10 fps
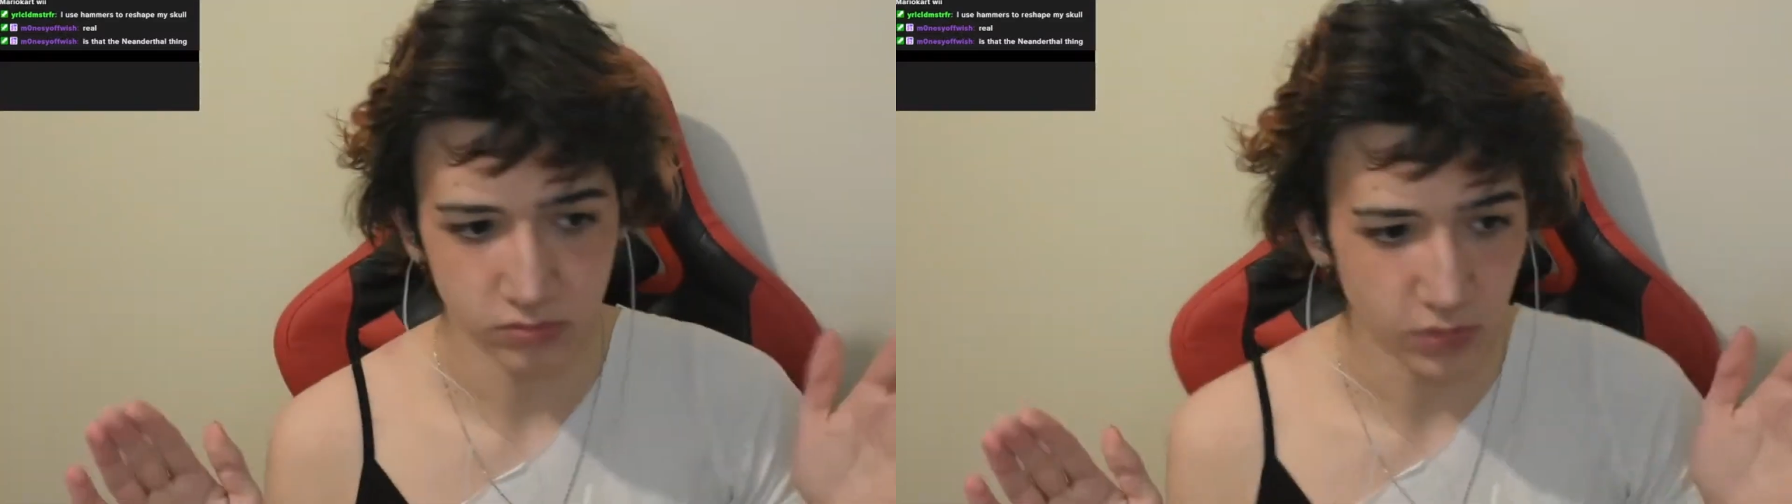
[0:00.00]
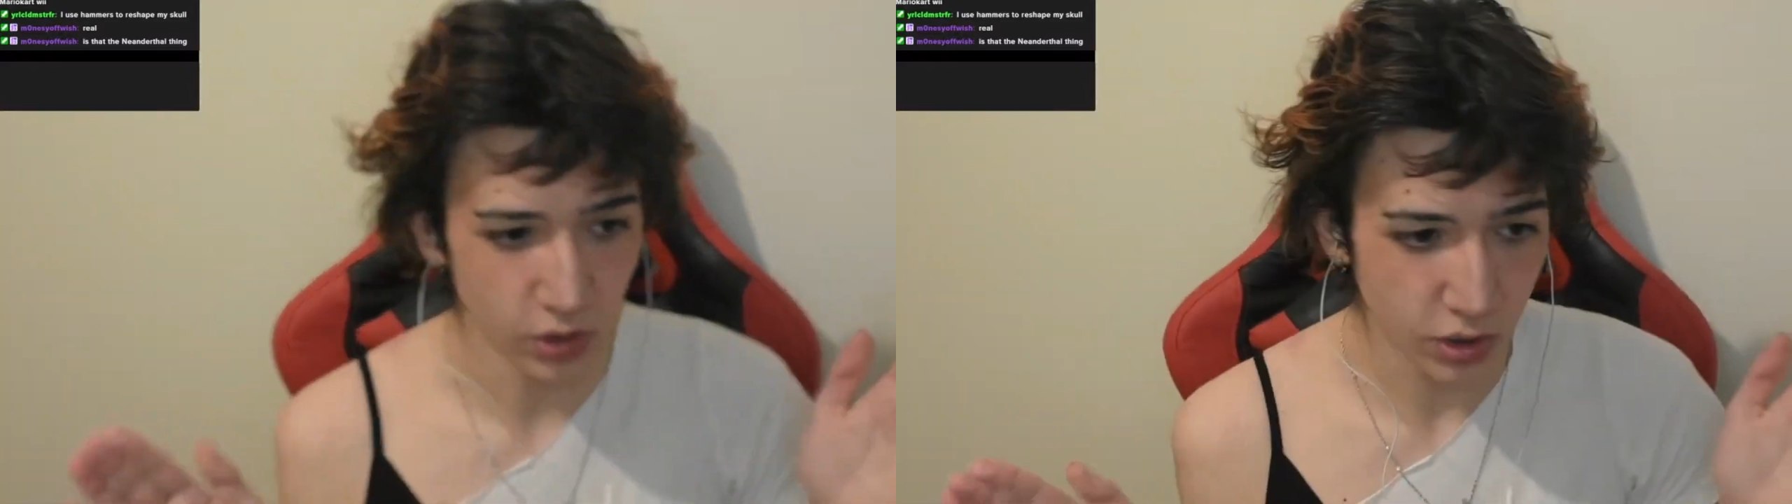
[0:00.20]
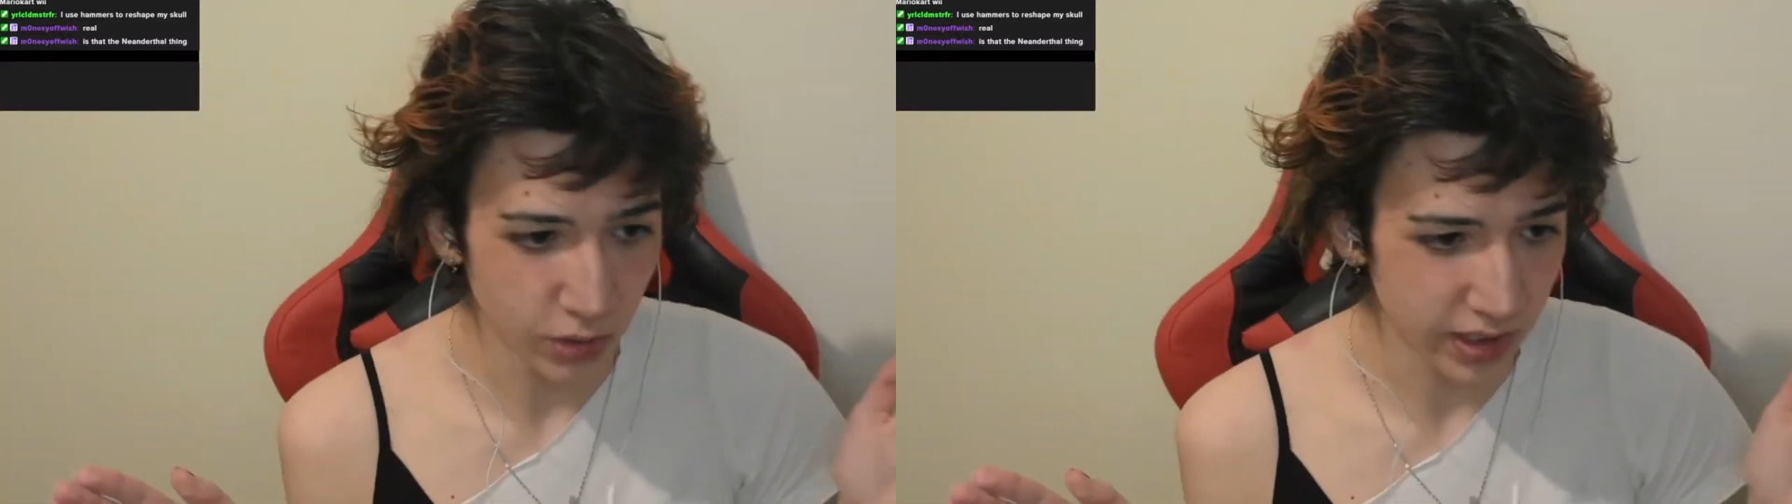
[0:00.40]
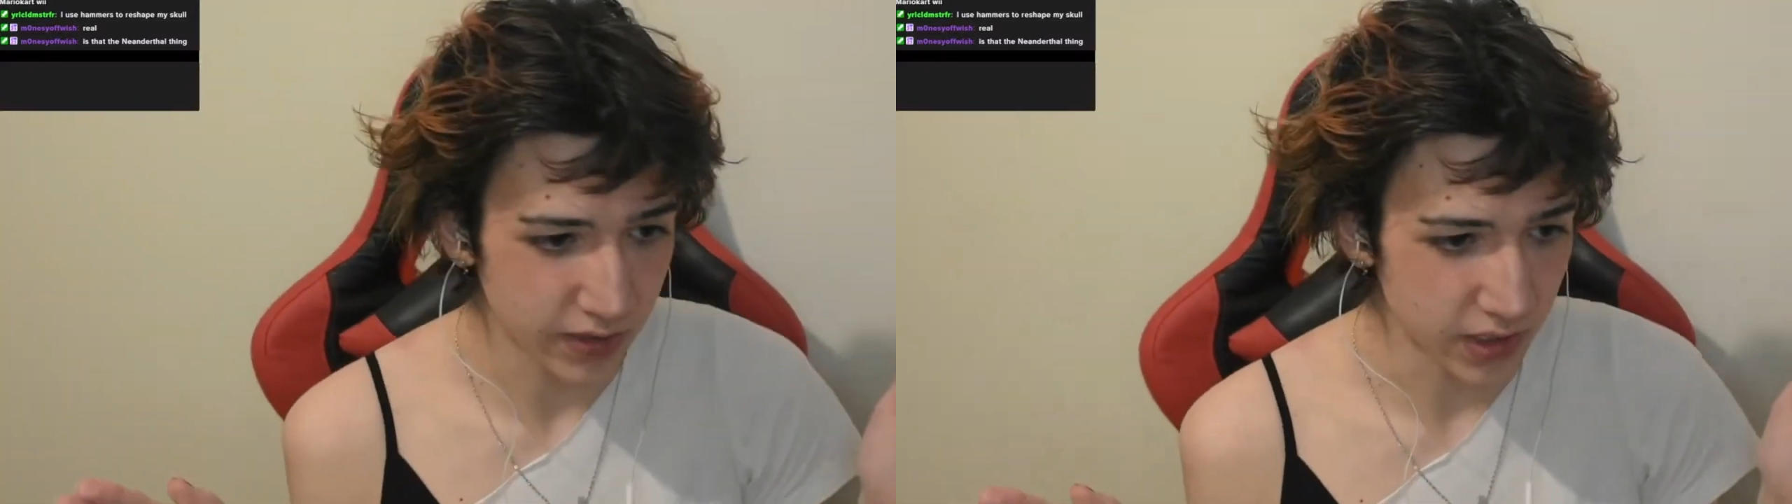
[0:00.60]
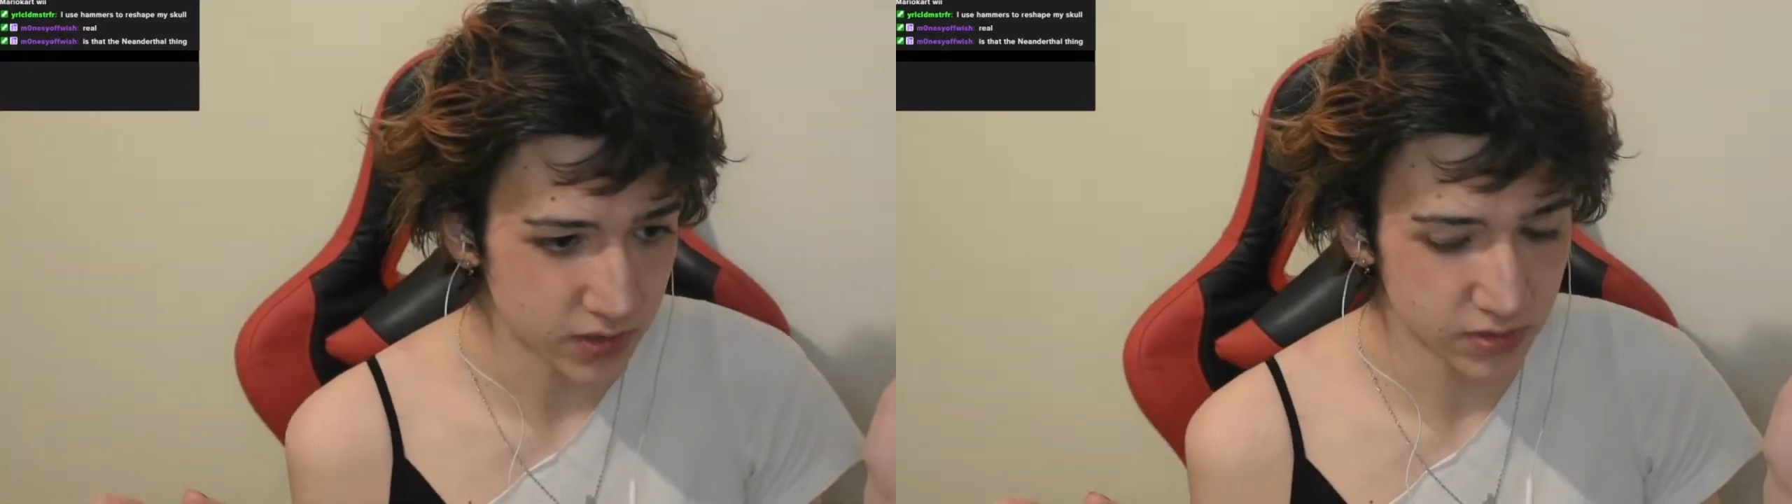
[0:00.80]
You could go like
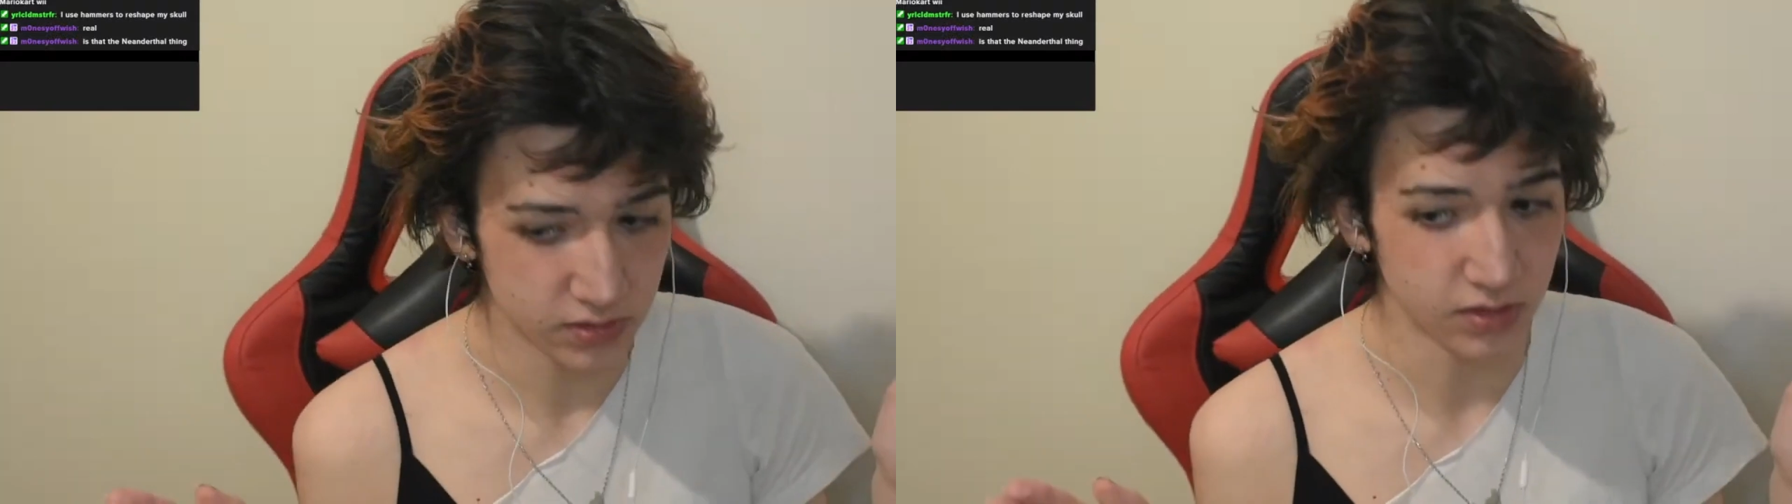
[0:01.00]
this,